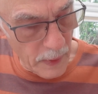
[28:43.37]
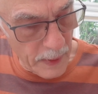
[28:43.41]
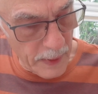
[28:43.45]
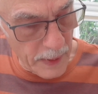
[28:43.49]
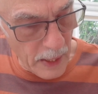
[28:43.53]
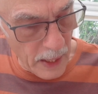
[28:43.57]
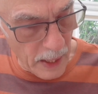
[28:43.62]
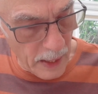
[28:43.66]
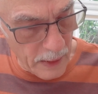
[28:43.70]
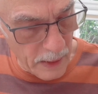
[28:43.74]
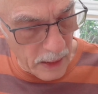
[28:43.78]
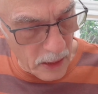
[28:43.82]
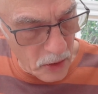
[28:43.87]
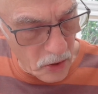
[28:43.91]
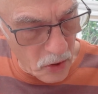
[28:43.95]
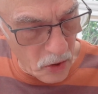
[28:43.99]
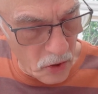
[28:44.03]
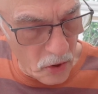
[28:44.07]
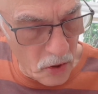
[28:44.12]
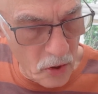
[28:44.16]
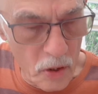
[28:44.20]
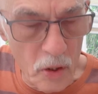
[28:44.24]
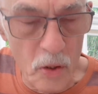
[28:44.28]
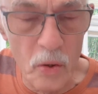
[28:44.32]
Then this
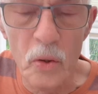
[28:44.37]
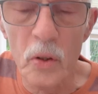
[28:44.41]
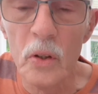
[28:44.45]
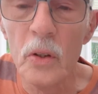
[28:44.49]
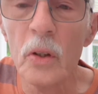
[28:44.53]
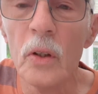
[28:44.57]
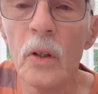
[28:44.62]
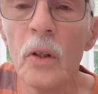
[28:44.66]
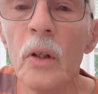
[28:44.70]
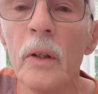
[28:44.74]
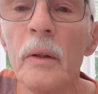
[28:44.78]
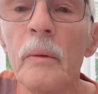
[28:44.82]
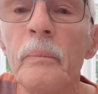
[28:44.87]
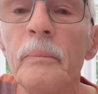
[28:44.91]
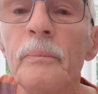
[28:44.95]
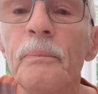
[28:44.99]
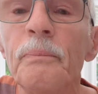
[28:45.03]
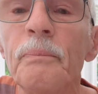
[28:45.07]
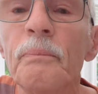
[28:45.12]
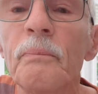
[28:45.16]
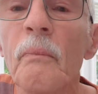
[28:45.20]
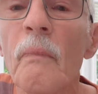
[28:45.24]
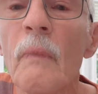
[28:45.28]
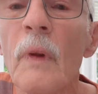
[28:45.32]
is a new chord.
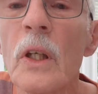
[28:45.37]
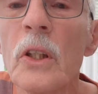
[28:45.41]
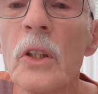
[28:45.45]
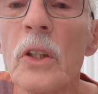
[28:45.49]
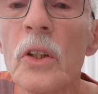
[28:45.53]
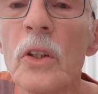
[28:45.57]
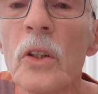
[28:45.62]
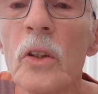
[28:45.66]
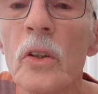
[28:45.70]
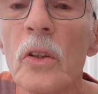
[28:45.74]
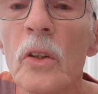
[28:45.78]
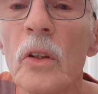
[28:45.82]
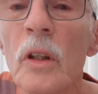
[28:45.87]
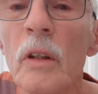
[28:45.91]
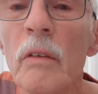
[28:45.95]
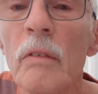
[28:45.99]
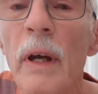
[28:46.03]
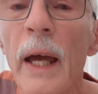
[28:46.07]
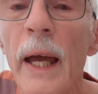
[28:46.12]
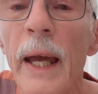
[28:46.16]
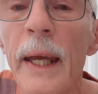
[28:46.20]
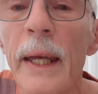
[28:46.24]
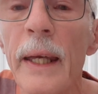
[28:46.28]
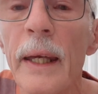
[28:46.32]
This is a chord of
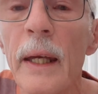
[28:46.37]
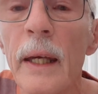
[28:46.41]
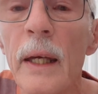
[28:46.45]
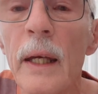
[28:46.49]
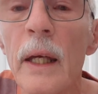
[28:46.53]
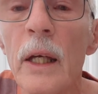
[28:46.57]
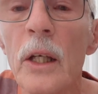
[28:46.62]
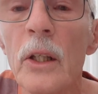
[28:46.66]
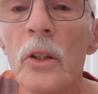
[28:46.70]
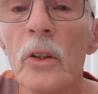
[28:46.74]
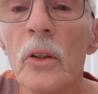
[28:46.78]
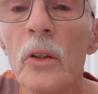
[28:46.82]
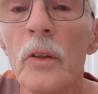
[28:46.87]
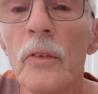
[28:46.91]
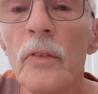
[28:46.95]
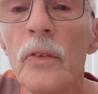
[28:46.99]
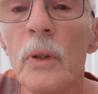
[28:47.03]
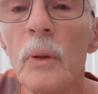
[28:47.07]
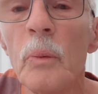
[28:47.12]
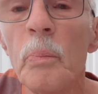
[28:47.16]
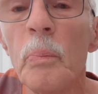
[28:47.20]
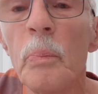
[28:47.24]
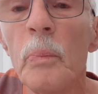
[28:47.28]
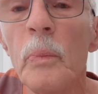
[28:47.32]
A. So if
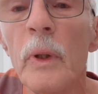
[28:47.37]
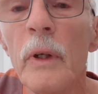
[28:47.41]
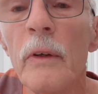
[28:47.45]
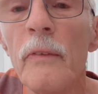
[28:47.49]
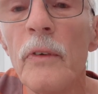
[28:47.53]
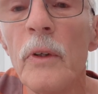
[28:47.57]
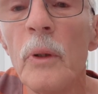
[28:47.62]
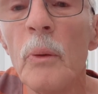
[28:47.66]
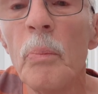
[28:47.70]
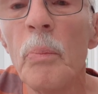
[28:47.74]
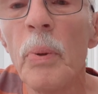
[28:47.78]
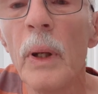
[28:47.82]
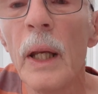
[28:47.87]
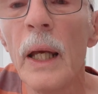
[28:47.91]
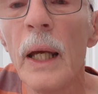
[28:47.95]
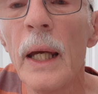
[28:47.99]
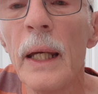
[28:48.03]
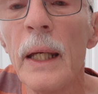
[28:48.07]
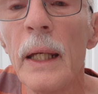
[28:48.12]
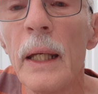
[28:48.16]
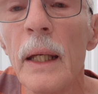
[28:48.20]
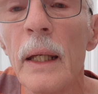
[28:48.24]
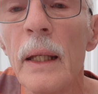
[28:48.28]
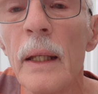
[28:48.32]
you
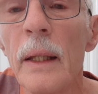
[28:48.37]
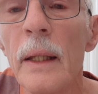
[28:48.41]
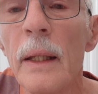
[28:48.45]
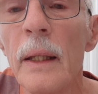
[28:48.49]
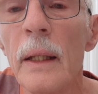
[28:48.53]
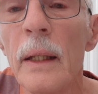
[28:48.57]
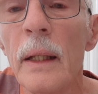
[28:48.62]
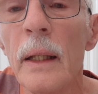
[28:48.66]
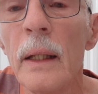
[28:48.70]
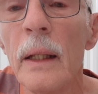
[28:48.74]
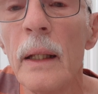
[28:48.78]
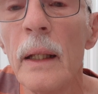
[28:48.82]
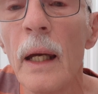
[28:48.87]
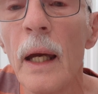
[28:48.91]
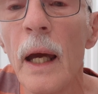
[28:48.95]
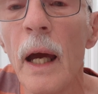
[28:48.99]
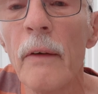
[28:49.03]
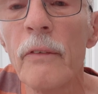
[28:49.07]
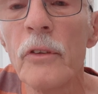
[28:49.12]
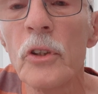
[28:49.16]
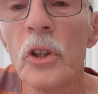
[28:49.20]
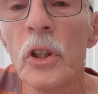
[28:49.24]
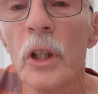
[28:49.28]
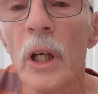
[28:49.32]
play the
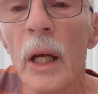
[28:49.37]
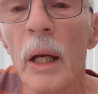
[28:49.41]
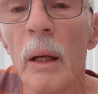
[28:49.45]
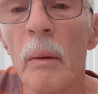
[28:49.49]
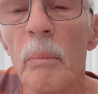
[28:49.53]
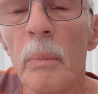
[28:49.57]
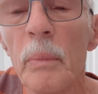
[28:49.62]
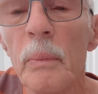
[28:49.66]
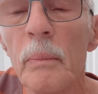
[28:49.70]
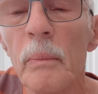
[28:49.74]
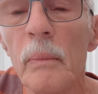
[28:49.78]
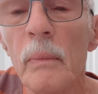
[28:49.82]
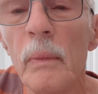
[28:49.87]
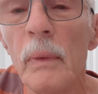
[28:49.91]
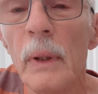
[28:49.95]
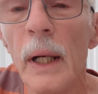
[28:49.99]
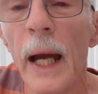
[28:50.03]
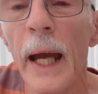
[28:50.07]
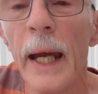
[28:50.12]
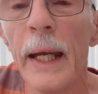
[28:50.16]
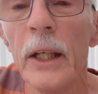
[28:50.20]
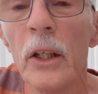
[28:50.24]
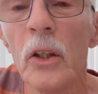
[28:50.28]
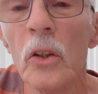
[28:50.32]
F shape
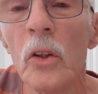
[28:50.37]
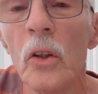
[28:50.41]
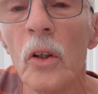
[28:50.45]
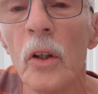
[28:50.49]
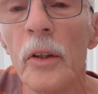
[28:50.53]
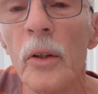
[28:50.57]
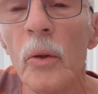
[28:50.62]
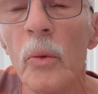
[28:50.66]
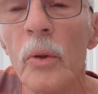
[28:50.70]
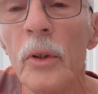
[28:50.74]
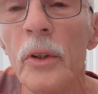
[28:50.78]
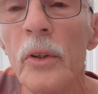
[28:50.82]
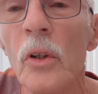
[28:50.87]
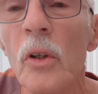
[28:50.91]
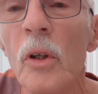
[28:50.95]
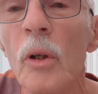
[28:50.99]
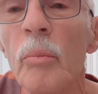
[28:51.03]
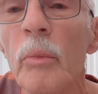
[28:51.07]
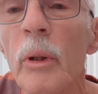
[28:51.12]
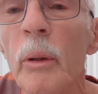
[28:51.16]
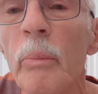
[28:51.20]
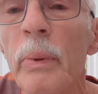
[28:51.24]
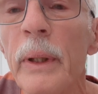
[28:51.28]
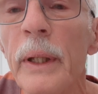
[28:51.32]
A chord that would
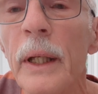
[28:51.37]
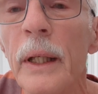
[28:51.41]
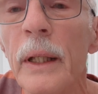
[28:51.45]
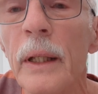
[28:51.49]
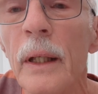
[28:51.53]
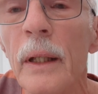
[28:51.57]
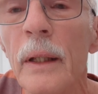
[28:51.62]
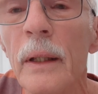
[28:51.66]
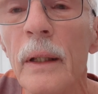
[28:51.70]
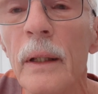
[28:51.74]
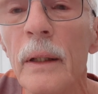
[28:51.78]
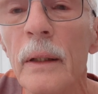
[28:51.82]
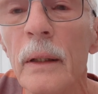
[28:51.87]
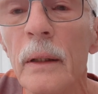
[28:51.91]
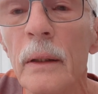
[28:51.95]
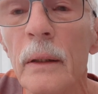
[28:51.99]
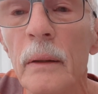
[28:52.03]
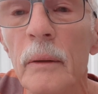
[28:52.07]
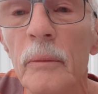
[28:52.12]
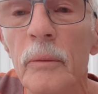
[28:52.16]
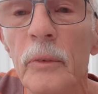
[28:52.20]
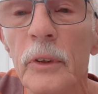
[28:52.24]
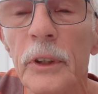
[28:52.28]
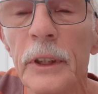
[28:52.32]
normally be in
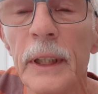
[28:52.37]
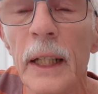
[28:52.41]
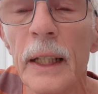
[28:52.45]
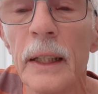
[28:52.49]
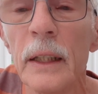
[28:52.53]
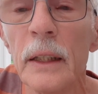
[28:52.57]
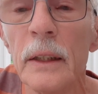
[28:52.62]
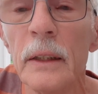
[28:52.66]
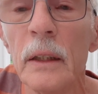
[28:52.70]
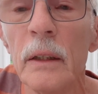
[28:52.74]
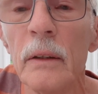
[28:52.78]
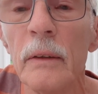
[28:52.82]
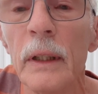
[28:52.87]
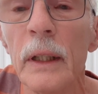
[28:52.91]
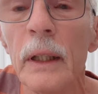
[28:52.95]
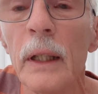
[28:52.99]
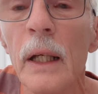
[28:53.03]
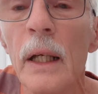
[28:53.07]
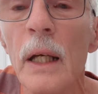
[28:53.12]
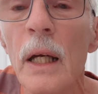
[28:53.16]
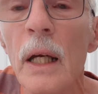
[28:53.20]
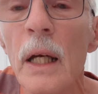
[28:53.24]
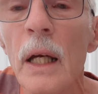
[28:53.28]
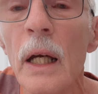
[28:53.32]
a standard tuning,
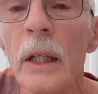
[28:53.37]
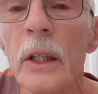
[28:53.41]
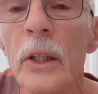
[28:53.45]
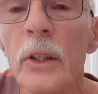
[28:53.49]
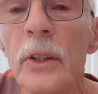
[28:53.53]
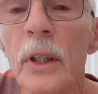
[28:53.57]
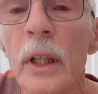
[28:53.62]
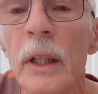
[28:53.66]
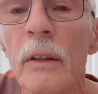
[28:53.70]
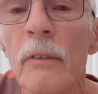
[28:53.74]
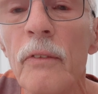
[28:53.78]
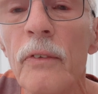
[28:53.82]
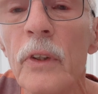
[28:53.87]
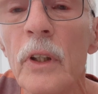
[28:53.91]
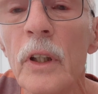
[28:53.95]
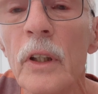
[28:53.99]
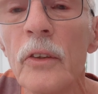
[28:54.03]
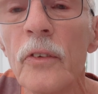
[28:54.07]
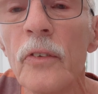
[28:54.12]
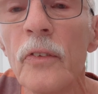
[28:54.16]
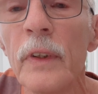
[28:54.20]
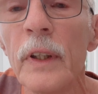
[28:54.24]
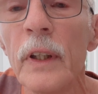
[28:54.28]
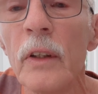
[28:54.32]
you take your
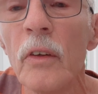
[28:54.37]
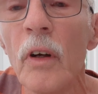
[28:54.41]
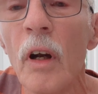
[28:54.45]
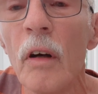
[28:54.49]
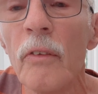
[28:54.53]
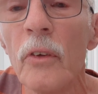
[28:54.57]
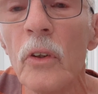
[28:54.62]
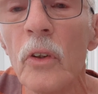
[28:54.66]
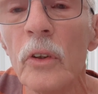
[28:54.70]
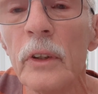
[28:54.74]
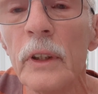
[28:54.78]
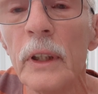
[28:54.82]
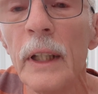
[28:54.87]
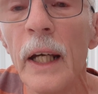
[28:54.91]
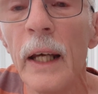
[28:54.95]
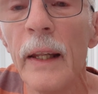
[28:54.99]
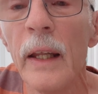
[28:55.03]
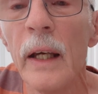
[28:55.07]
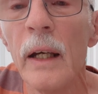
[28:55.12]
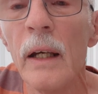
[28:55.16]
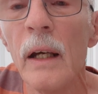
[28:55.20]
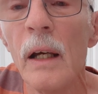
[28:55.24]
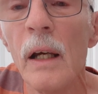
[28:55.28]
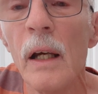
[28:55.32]
first finger off altogether.